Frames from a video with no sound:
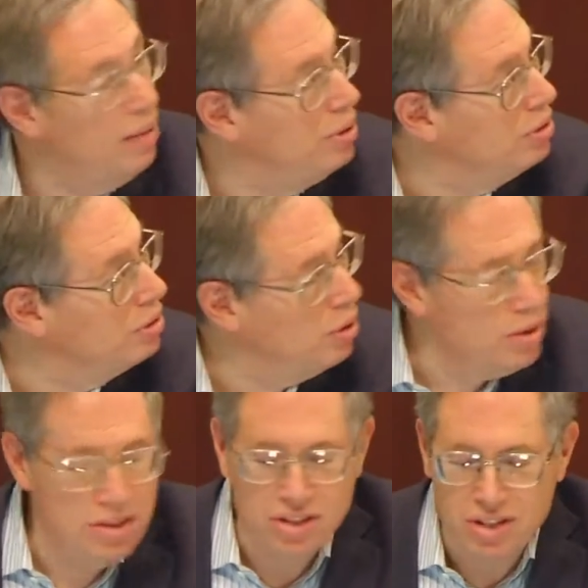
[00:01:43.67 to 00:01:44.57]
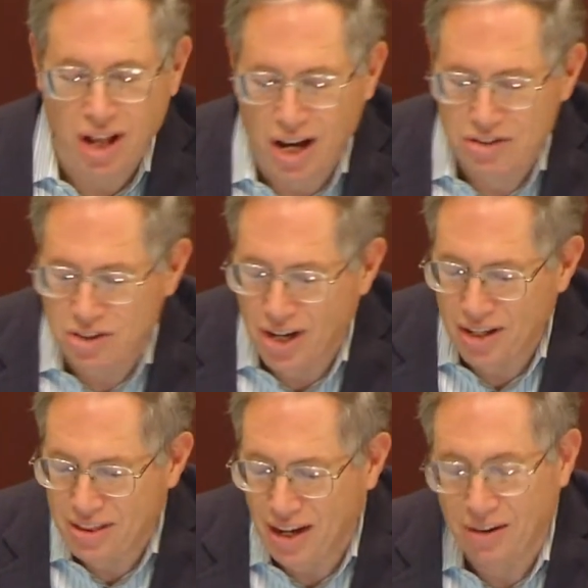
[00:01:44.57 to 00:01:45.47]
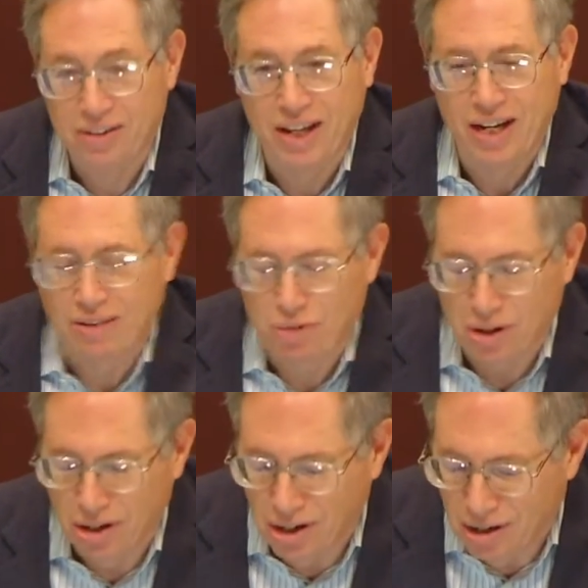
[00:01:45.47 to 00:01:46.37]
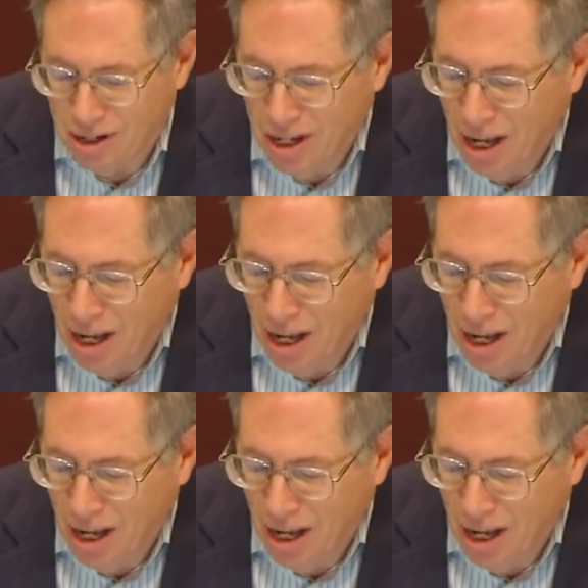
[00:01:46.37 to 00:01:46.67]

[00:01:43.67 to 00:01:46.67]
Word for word: but you'll notice the slides are not there. They never are.